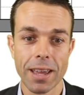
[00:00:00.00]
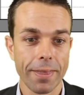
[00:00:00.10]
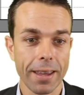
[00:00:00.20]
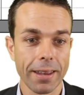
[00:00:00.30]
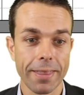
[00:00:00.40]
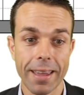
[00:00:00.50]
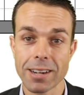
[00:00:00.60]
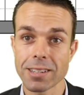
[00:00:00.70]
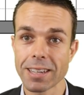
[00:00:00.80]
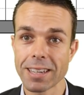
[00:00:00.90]
then they
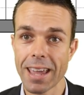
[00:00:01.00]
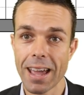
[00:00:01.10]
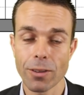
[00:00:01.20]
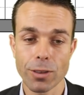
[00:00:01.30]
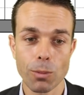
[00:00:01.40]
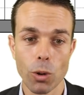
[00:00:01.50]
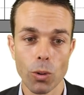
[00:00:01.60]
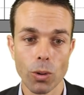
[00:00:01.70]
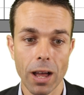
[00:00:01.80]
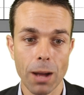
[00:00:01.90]
actually count them
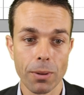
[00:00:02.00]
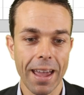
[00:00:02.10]
all up